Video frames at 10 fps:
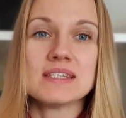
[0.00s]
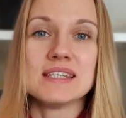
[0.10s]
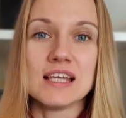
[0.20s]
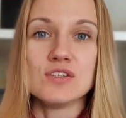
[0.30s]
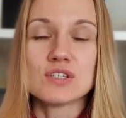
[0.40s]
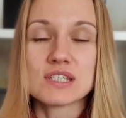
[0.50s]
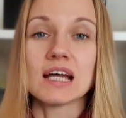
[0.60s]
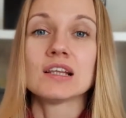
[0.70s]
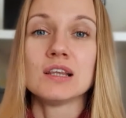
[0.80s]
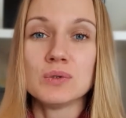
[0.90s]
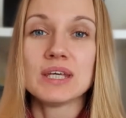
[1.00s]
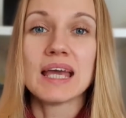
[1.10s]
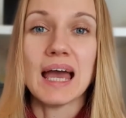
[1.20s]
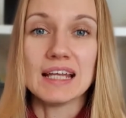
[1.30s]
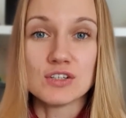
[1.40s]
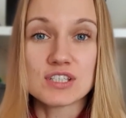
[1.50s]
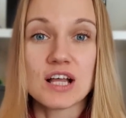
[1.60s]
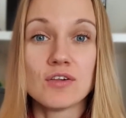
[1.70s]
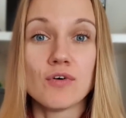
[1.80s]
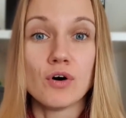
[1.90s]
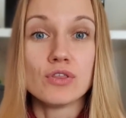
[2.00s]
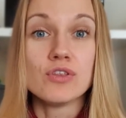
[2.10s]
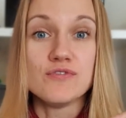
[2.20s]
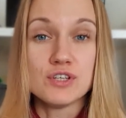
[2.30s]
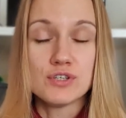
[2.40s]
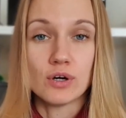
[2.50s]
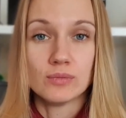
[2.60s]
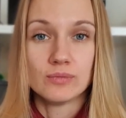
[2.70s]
Then you start looking at yourself on the video.